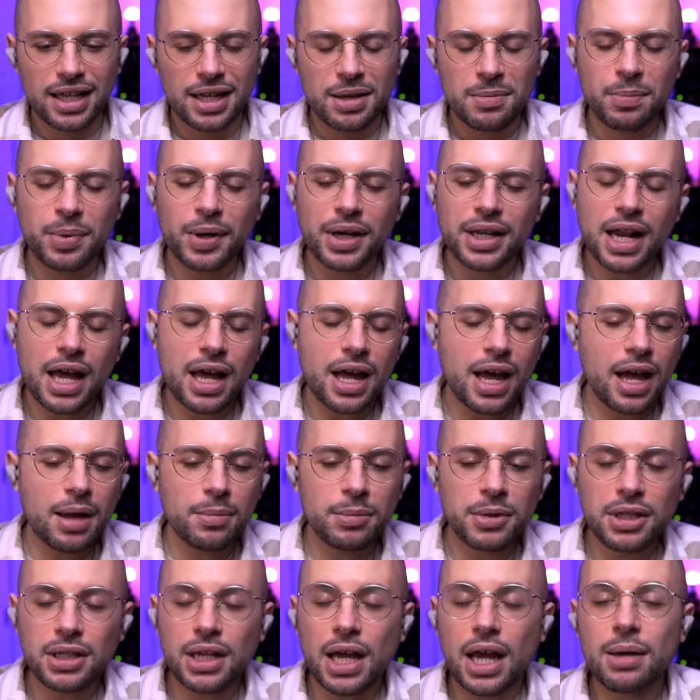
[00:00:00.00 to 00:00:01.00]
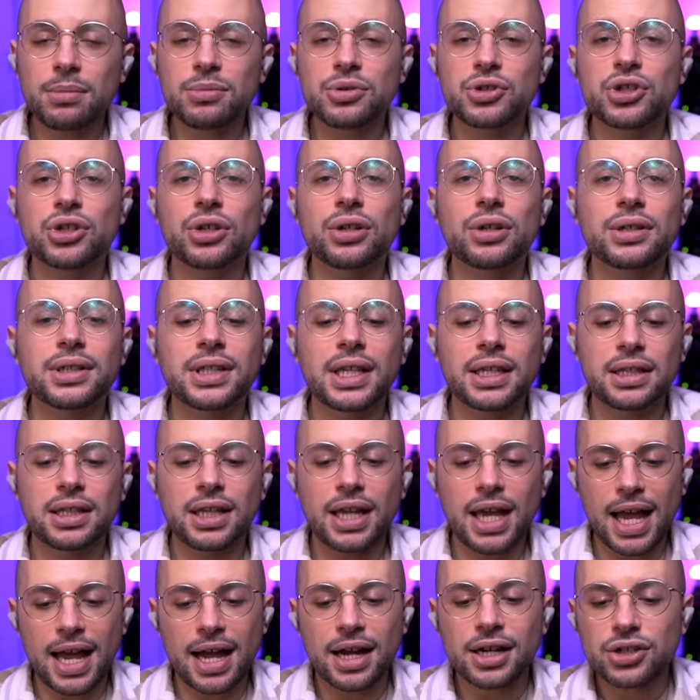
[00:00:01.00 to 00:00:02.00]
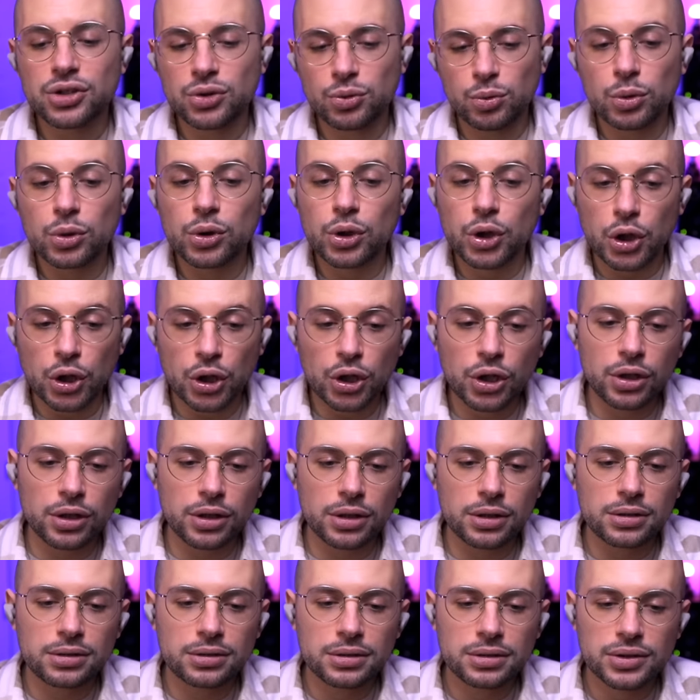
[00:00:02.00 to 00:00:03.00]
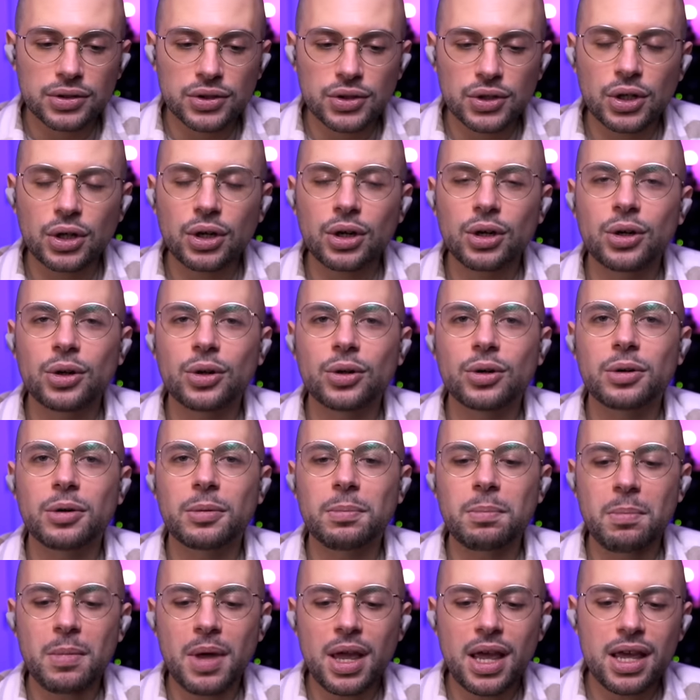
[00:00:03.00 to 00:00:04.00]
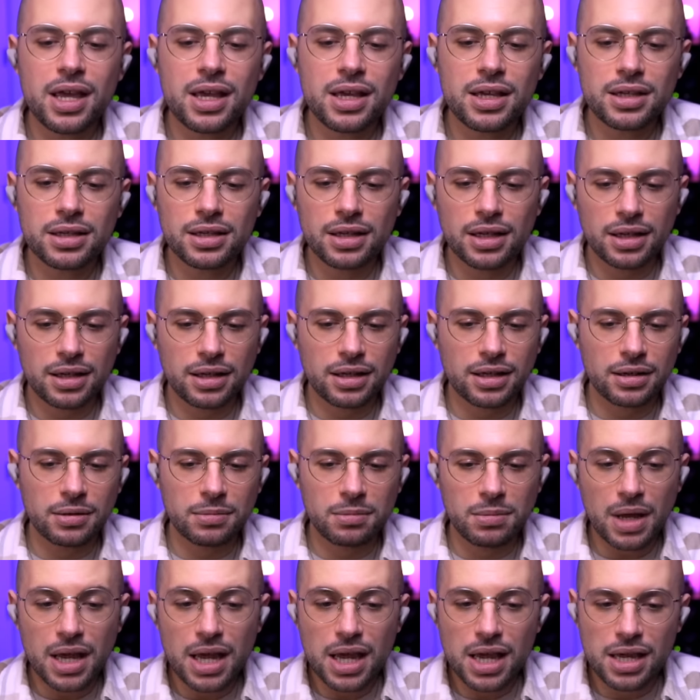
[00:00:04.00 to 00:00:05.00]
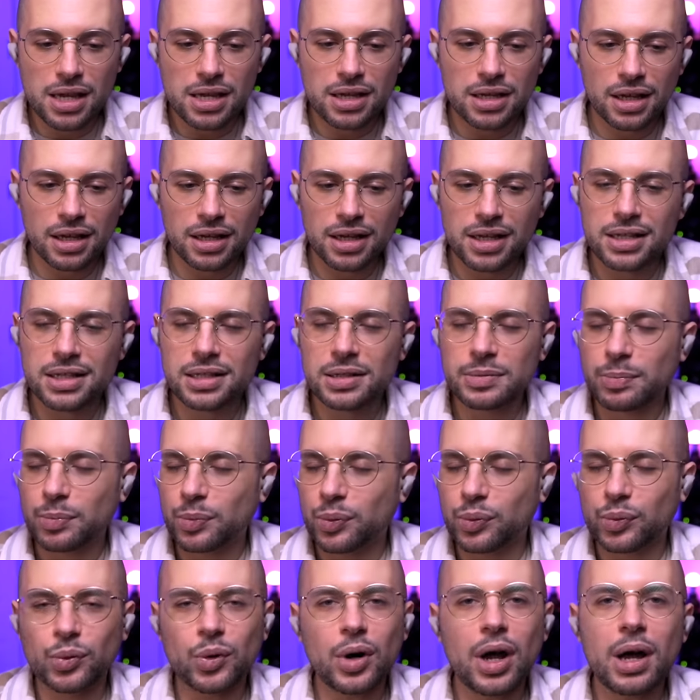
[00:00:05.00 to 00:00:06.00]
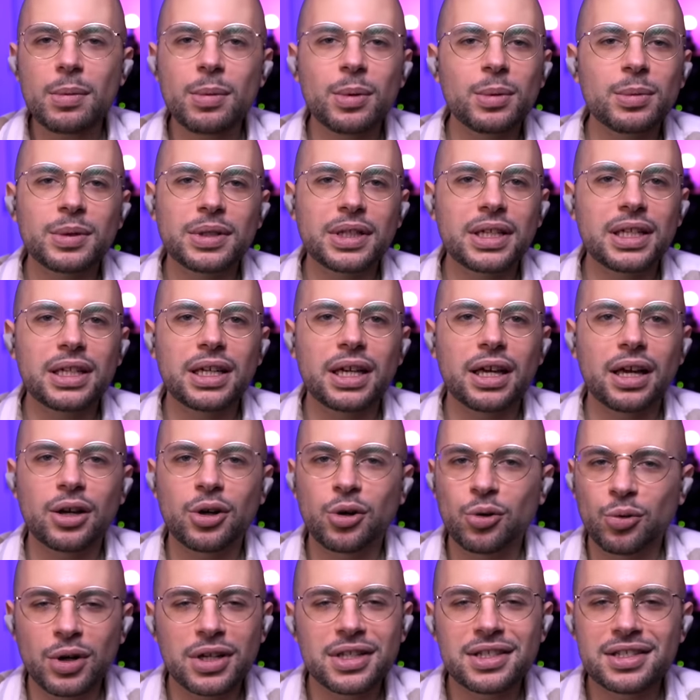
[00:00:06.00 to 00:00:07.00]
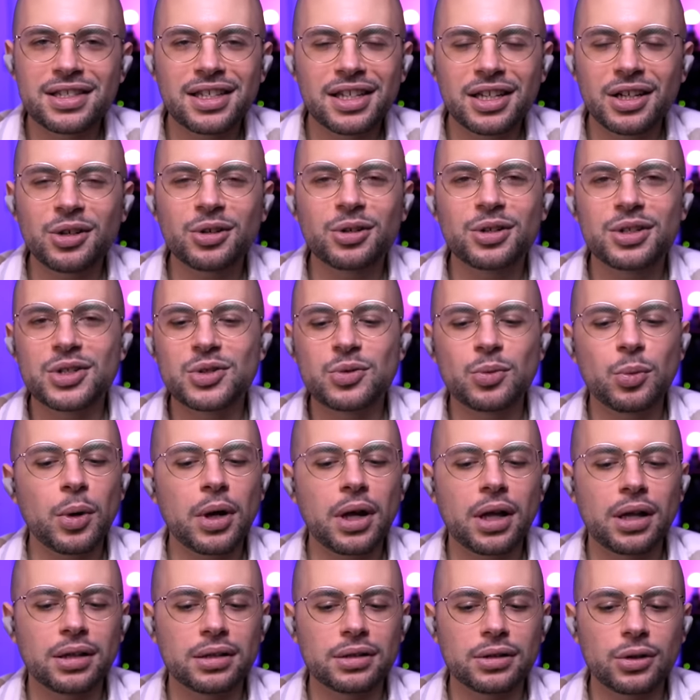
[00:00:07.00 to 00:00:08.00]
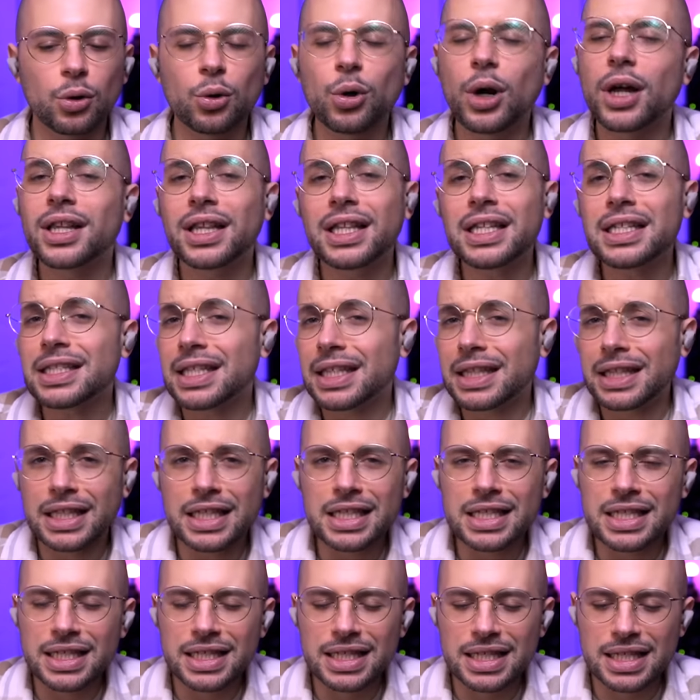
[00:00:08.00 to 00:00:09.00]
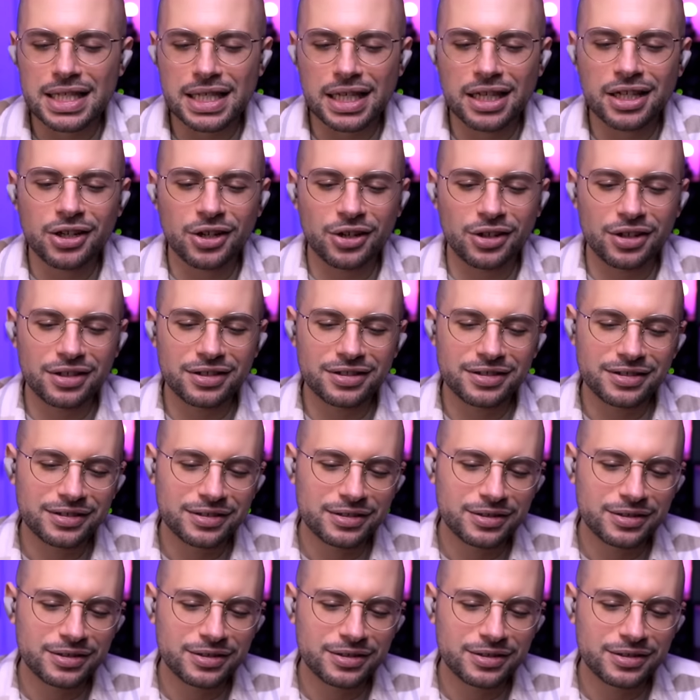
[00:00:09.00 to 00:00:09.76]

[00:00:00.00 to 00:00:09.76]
But I mean, I'm sure that the actual girl, so May is probably a great singer as well, or at least a decent singer.